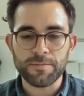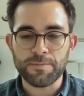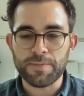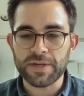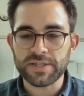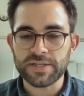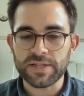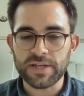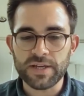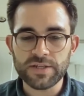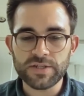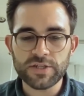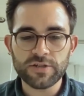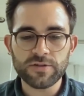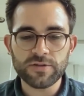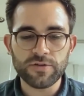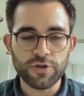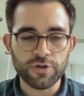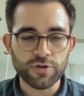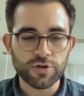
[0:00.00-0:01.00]

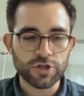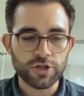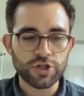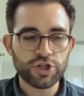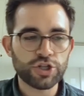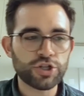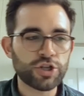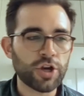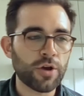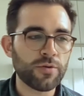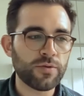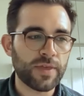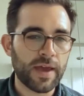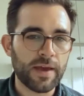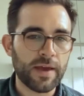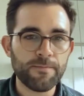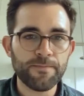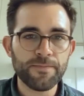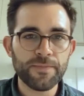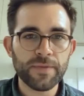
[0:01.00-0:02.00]
business, you can show
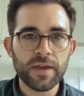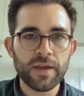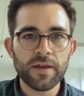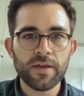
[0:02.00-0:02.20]
them